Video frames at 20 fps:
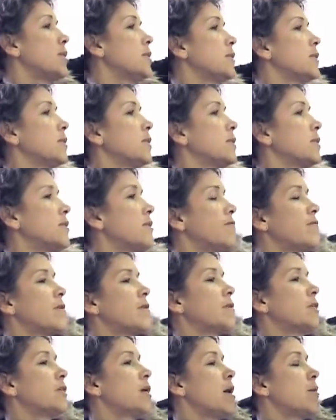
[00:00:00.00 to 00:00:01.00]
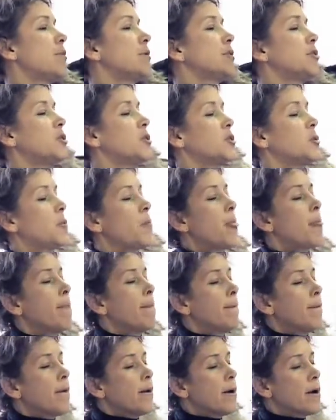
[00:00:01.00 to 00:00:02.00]
You'll see them projected on
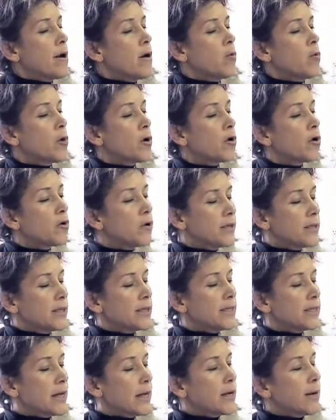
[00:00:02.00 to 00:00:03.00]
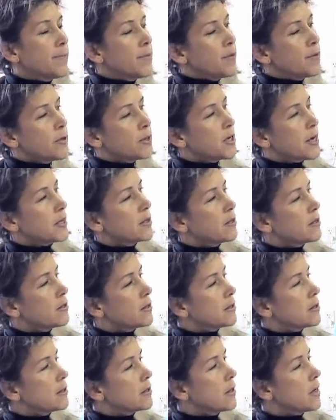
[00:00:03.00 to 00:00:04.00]
the building. And
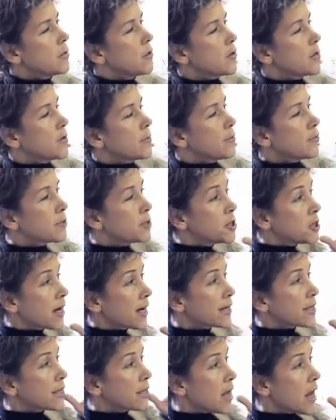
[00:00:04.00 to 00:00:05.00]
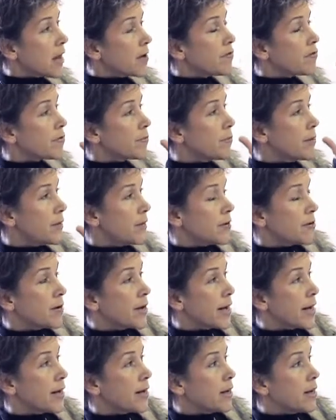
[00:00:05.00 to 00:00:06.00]
it'll be a lot more. I don't want to give it away, but we have the
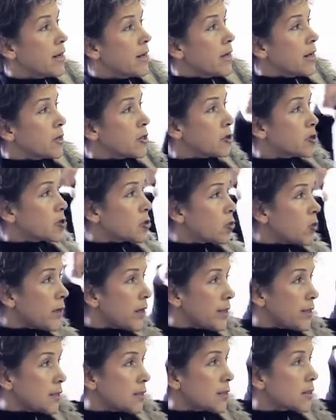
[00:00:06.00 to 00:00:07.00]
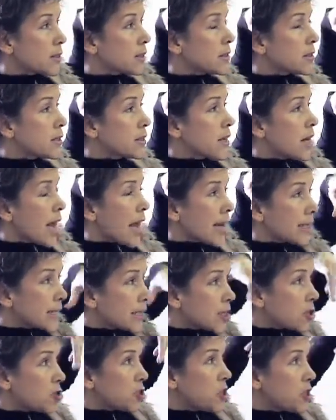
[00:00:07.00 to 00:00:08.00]
possibility to do snowflakes and
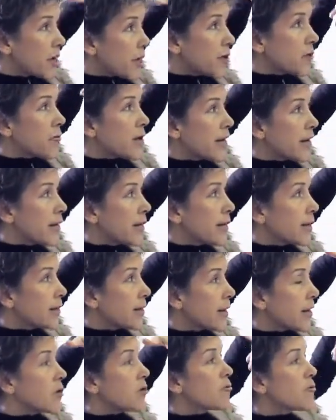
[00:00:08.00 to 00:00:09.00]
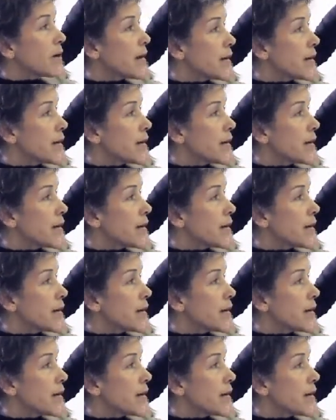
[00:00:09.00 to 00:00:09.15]
stars and all kinds of things.